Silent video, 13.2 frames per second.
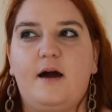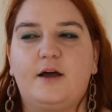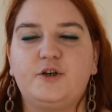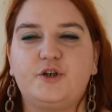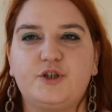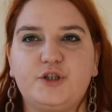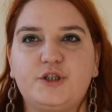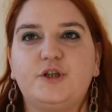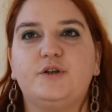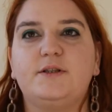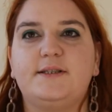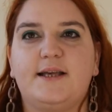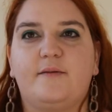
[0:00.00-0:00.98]

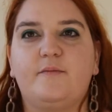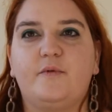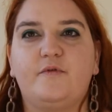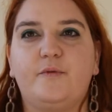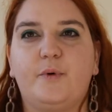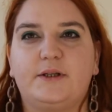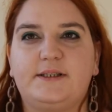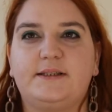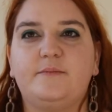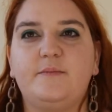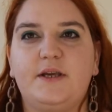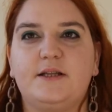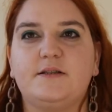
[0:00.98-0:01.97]
understood some of what
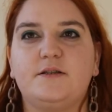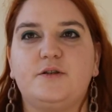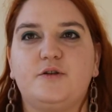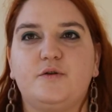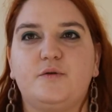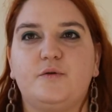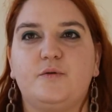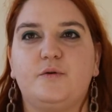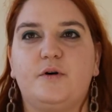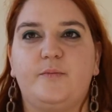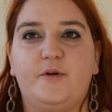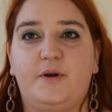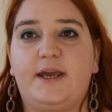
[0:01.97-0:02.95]
it means to
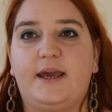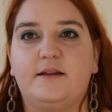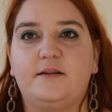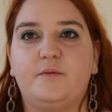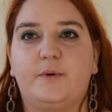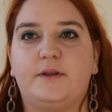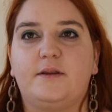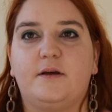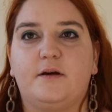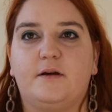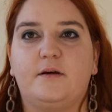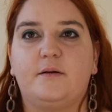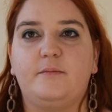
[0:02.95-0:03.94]
communicate with the